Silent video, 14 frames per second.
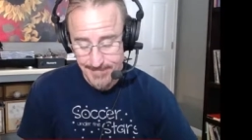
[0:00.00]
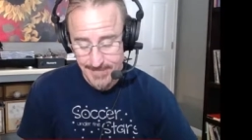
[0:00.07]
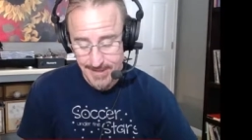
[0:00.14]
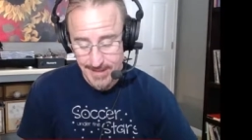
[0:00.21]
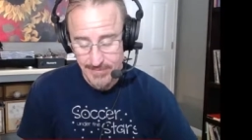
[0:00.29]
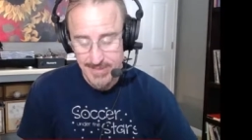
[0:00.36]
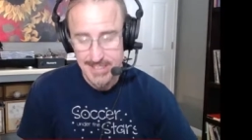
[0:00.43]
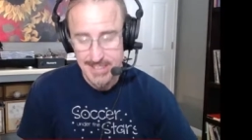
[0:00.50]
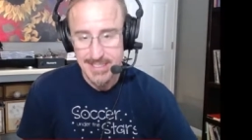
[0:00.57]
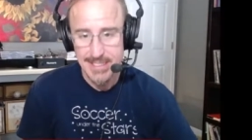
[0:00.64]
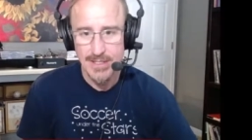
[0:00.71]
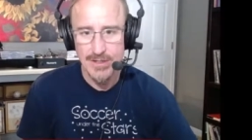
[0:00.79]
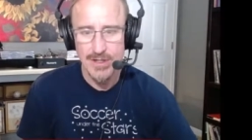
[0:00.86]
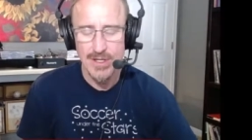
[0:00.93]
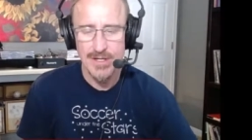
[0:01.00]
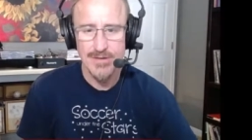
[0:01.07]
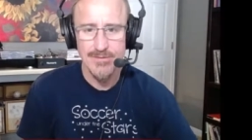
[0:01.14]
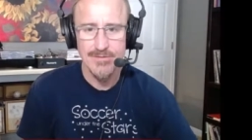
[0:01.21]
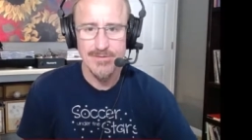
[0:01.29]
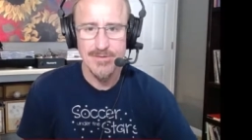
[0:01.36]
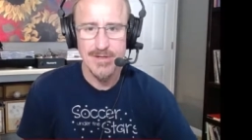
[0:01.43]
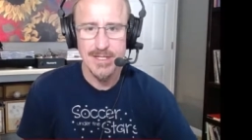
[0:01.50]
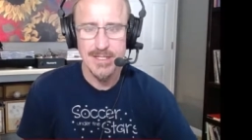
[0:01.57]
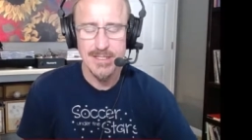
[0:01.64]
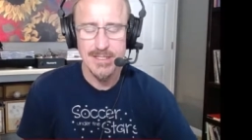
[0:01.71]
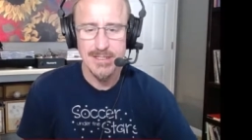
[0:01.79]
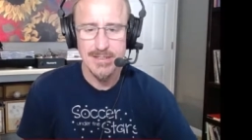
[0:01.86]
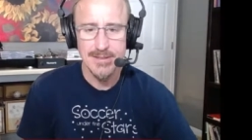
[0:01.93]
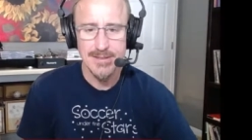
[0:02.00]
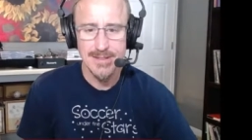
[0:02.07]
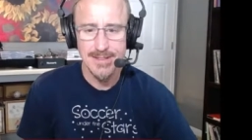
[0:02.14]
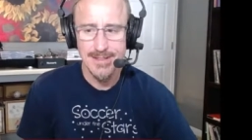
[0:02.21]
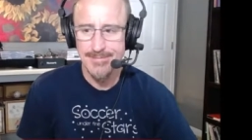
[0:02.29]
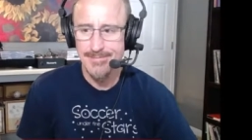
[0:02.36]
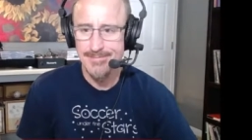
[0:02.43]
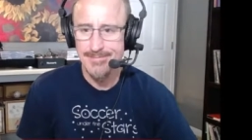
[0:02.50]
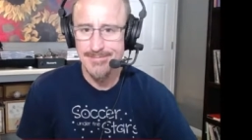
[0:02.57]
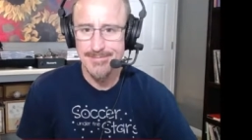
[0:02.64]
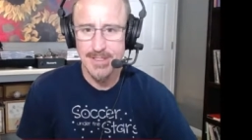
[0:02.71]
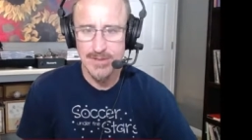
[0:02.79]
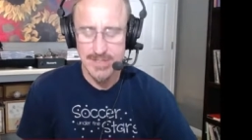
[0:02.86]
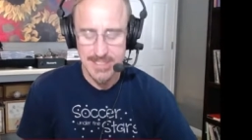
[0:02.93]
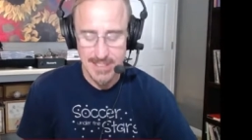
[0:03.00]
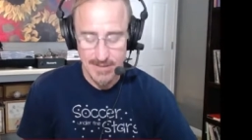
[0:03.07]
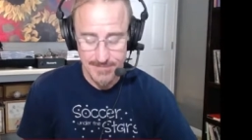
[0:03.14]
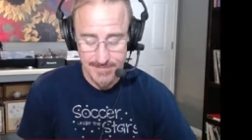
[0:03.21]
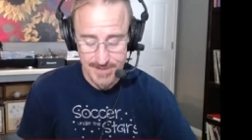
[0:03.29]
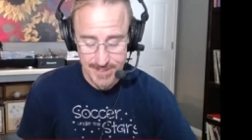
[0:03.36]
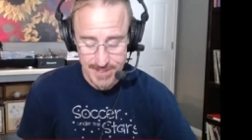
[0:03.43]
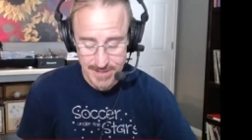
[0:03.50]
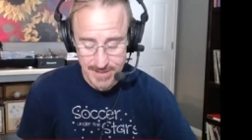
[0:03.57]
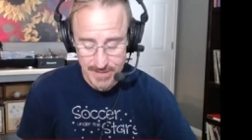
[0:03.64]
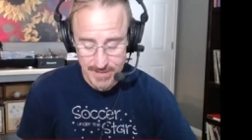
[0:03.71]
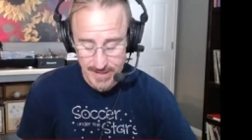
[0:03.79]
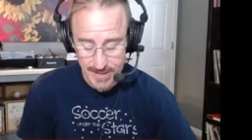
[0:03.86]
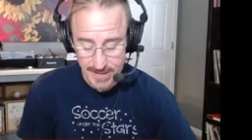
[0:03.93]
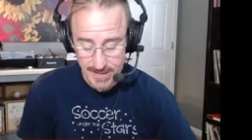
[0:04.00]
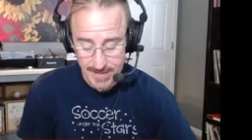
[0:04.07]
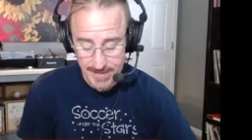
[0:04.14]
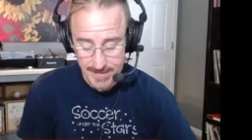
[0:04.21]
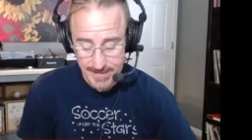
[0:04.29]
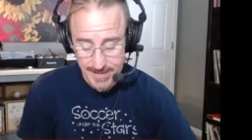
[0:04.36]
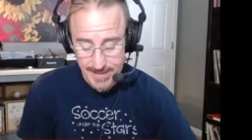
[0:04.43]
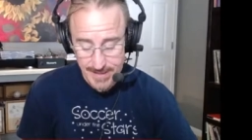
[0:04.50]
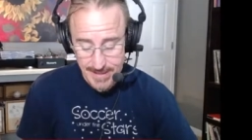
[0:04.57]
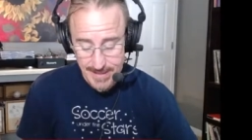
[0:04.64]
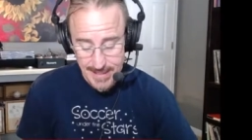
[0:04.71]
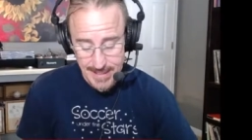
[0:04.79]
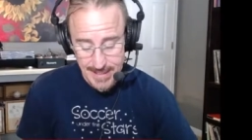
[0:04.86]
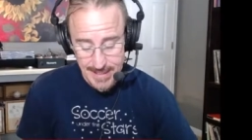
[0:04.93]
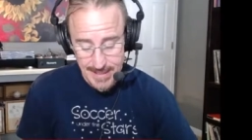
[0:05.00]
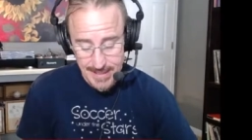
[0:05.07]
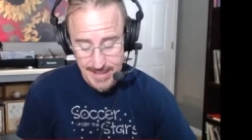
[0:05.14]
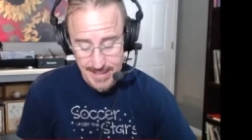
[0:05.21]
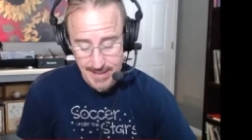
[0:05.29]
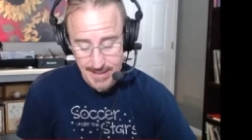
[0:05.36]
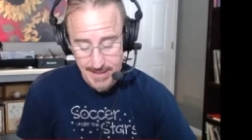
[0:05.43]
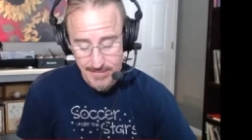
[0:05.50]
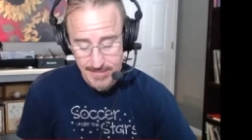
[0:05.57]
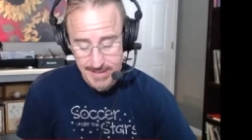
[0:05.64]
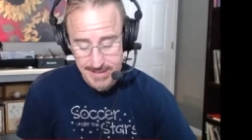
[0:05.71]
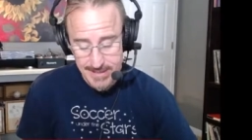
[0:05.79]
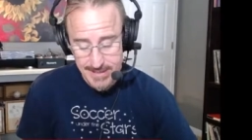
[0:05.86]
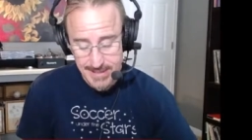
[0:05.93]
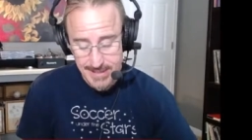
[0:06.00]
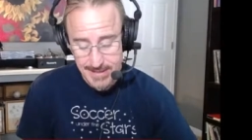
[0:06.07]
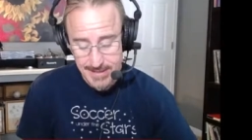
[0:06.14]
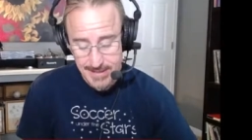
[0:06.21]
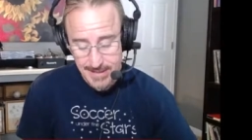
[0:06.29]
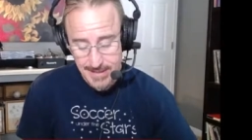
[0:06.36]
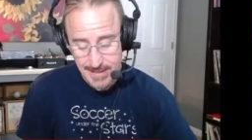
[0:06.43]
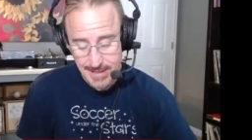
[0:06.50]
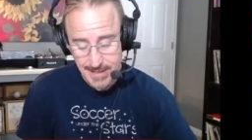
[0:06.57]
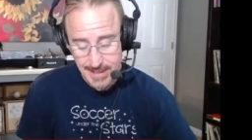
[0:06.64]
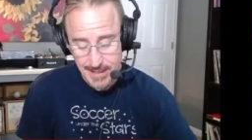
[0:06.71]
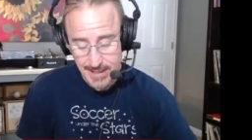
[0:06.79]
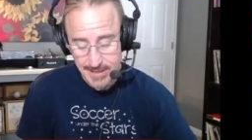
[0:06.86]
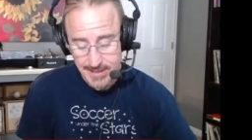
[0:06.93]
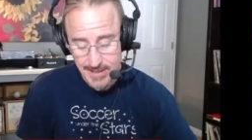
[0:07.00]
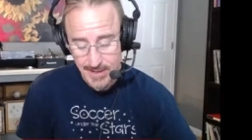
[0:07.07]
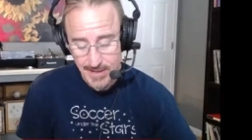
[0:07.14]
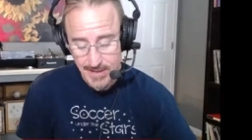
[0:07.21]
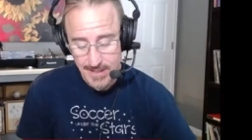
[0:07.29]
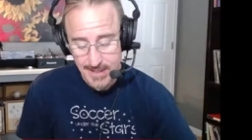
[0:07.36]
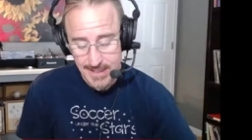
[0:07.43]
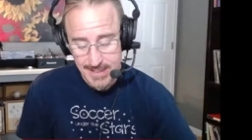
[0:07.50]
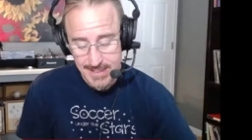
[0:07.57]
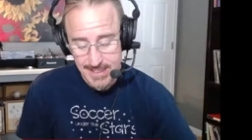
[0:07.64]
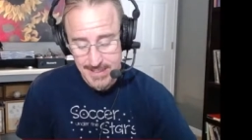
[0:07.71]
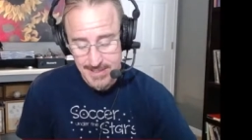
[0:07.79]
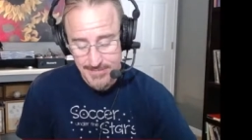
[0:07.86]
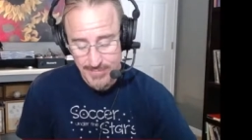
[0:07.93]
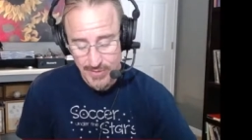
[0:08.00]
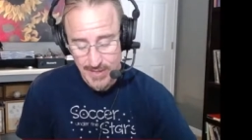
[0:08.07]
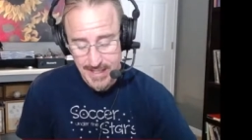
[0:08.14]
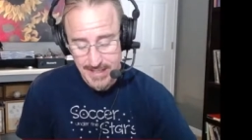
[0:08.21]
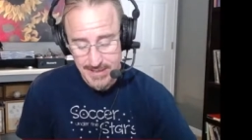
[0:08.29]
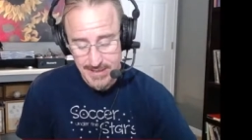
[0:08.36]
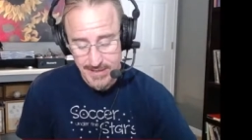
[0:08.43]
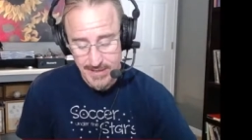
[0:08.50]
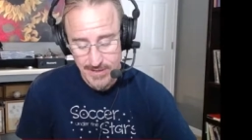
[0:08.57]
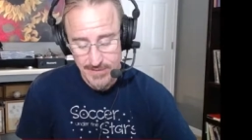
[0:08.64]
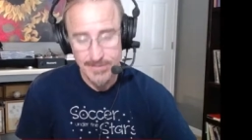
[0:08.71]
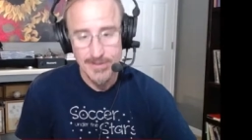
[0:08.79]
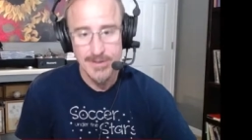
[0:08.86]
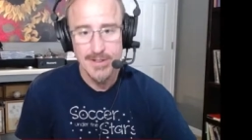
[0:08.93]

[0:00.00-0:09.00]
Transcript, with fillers: and we see a lot of uh, um, you know selfishness going on, and here we see that God's heart, in a sense, breaks over